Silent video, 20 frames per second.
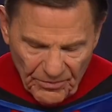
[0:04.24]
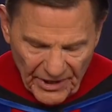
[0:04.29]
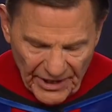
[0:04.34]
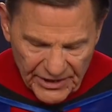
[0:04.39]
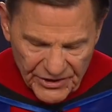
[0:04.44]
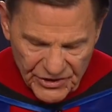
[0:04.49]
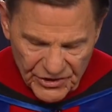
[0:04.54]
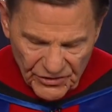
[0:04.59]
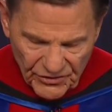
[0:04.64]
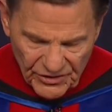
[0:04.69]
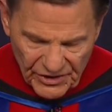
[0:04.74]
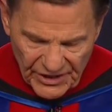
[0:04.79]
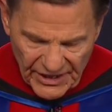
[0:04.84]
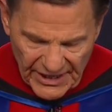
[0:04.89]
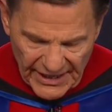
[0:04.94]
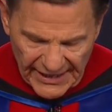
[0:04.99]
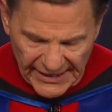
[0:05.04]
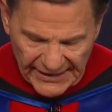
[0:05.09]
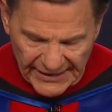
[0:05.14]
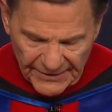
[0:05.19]
bless you
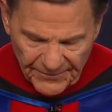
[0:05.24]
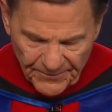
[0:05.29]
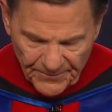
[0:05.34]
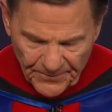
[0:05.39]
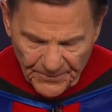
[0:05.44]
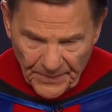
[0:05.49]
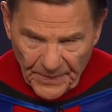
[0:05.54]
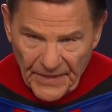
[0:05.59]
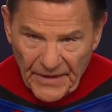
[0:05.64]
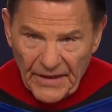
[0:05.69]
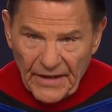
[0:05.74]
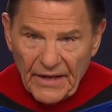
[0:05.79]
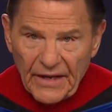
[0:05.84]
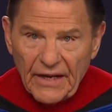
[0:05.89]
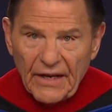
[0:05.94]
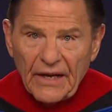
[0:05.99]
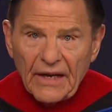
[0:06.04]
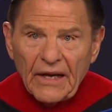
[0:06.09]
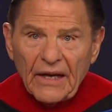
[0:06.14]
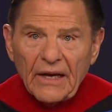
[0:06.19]
tonight.
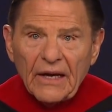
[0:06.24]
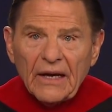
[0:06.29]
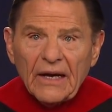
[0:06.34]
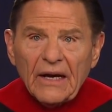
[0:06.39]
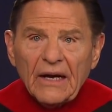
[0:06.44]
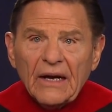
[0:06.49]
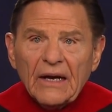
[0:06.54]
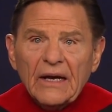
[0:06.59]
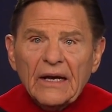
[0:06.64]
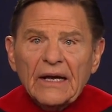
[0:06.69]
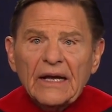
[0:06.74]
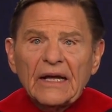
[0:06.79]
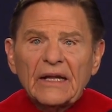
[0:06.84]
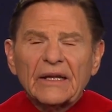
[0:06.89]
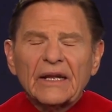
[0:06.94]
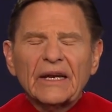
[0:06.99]
In